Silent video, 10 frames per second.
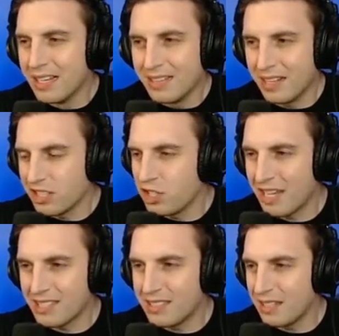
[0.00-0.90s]
like
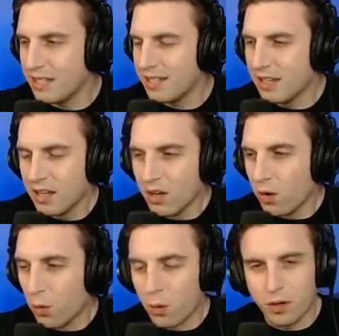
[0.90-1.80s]
Jets dig
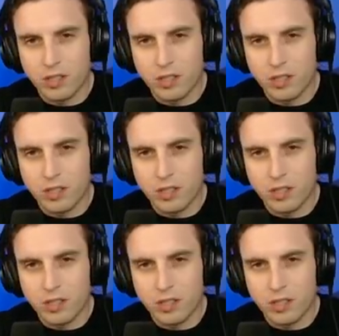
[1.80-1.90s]
or